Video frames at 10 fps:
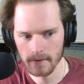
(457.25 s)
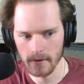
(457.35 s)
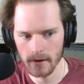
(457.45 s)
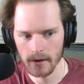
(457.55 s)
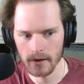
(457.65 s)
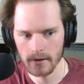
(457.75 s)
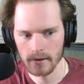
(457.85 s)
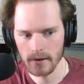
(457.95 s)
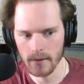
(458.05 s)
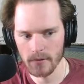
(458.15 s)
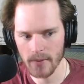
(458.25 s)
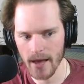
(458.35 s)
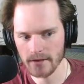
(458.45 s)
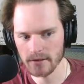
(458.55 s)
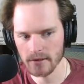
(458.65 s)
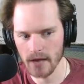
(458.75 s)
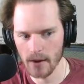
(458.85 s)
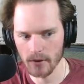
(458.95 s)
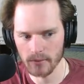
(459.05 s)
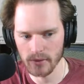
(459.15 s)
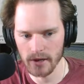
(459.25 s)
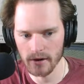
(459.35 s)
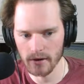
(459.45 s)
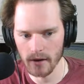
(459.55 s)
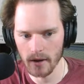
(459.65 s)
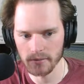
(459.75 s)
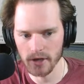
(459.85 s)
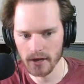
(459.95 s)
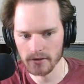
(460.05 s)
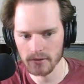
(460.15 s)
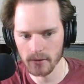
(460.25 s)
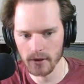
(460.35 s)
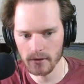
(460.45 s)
And we pass it our player object as well.